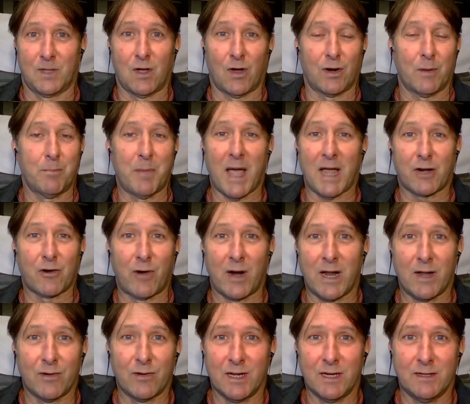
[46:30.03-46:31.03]
got a
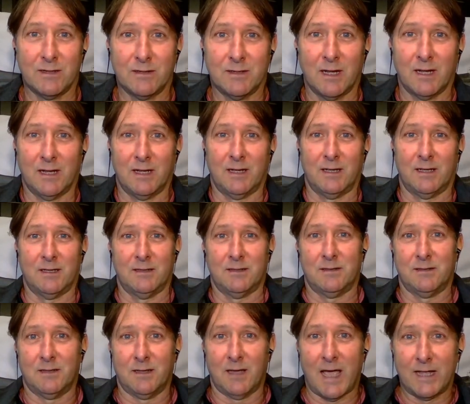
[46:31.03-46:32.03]
background in
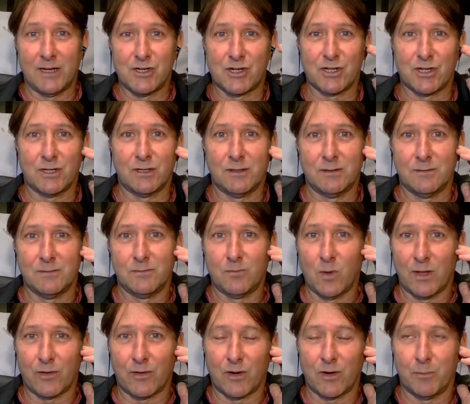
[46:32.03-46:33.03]
engine,
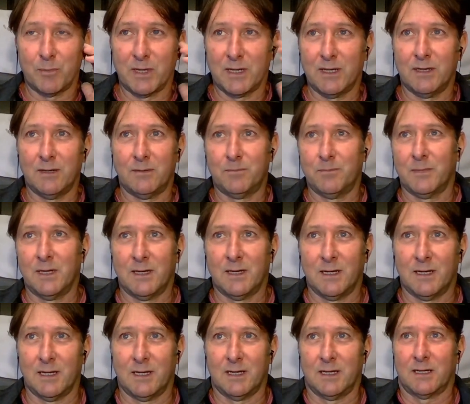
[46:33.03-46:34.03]
whether it be
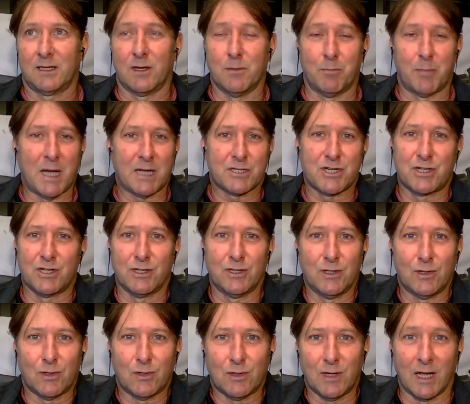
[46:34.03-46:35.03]

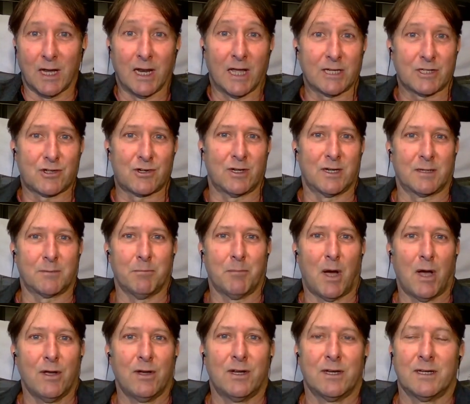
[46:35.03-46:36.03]
combustion or electric
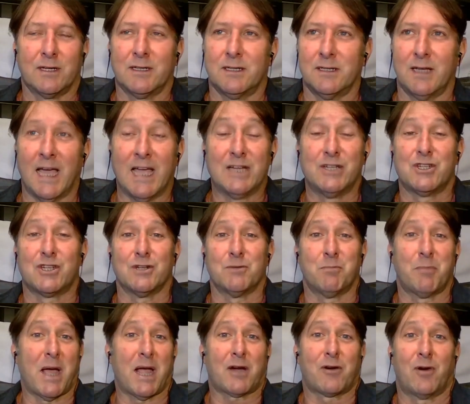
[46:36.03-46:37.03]
motor
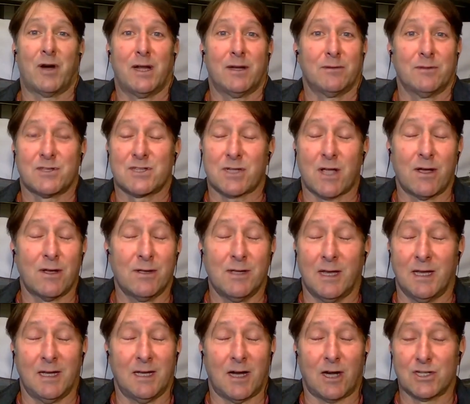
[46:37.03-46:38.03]
engine background. So
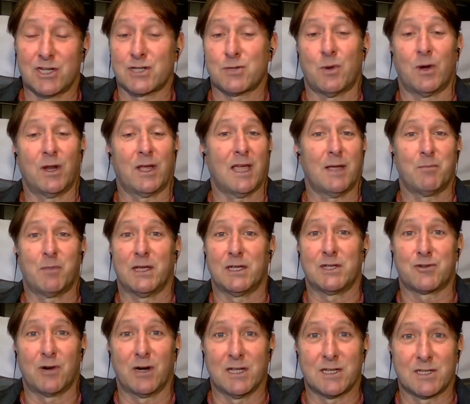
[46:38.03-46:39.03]
I just want to keep
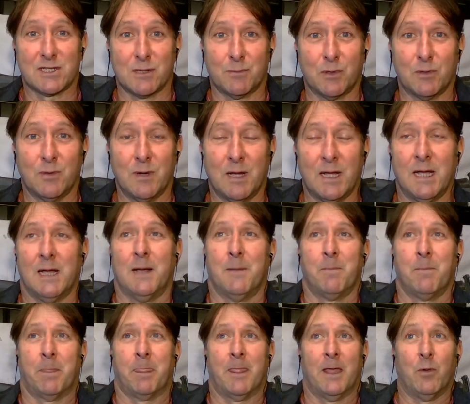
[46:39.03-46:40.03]
things really simple.
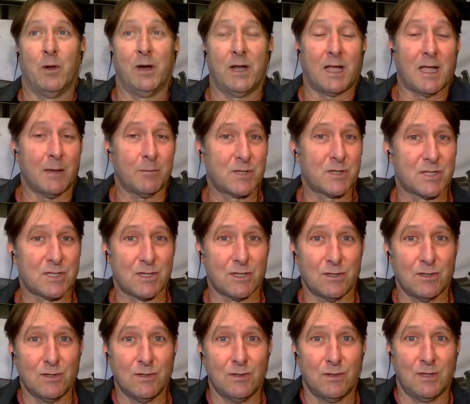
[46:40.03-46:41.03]
When it comes
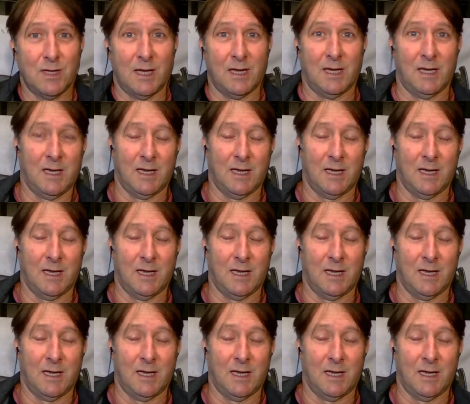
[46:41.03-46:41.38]
to